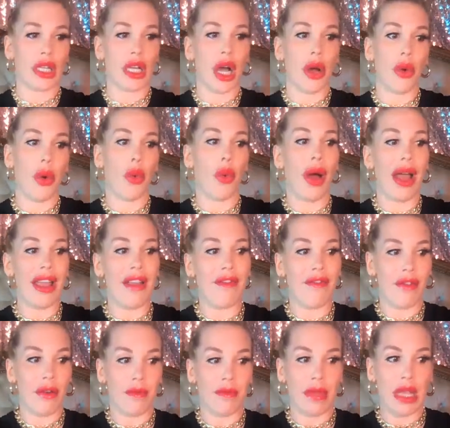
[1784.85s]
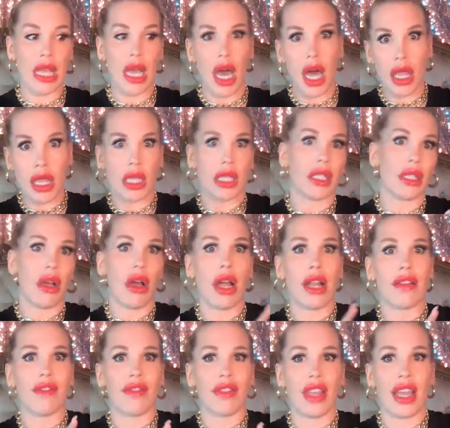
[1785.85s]
go away from the other
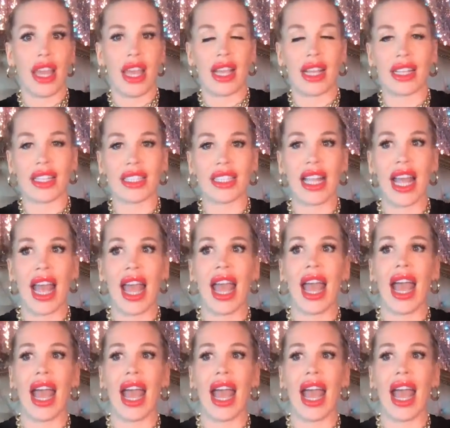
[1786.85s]
side of things